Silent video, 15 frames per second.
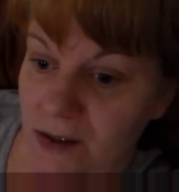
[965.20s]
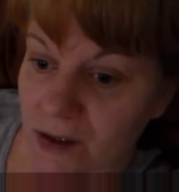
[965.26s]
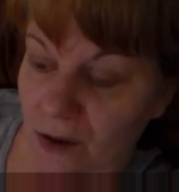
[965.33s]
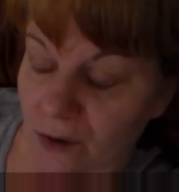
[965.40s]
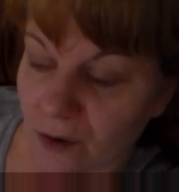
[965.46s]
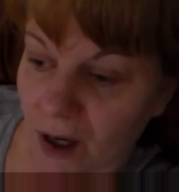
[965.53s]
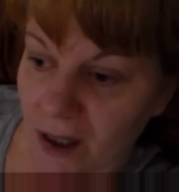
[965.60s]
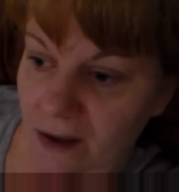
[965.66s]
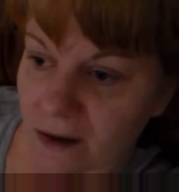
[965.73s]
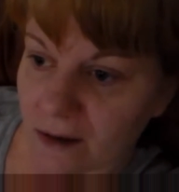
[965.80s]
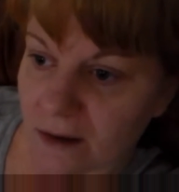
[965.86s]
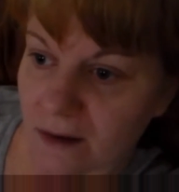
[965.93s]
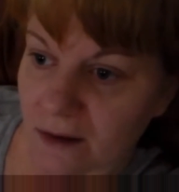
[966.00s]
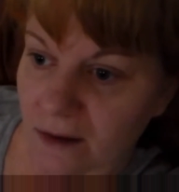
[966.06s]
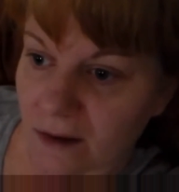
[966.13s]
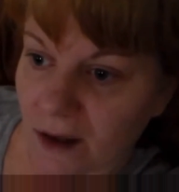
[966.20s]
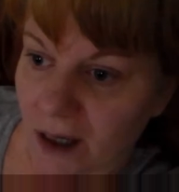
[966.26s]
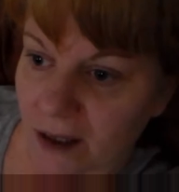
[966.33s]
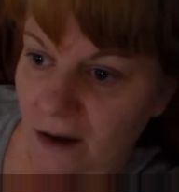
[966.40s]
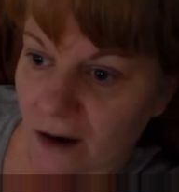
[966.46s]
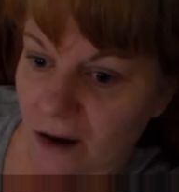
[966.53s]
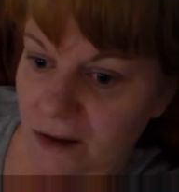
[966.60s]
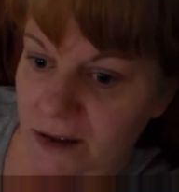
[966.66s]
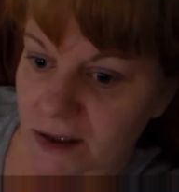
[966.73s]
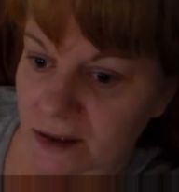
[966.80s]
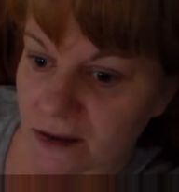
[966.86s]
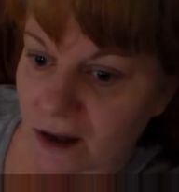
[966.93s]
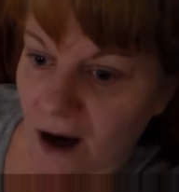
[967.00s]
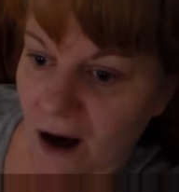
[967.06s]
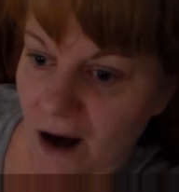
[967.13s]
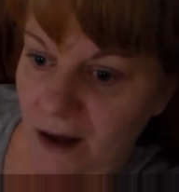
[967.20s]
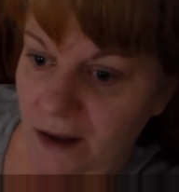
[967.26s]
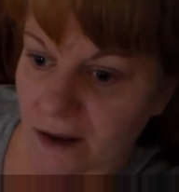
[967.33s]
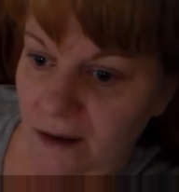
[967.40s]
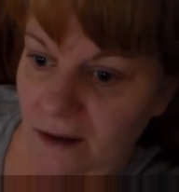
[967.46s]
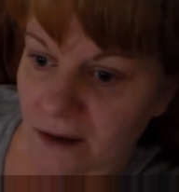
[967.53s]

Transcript: so I called Scott